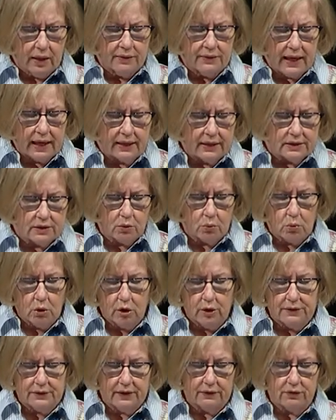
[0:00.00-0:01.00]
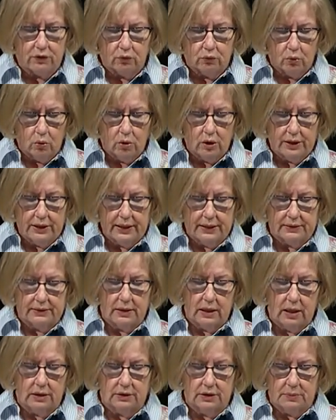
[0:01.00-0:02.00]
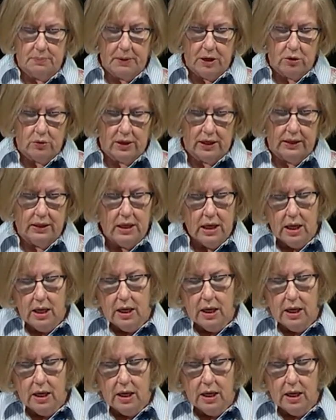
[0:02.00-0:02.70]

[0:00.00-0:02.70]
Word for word: that is a word that the Lord has not spoken.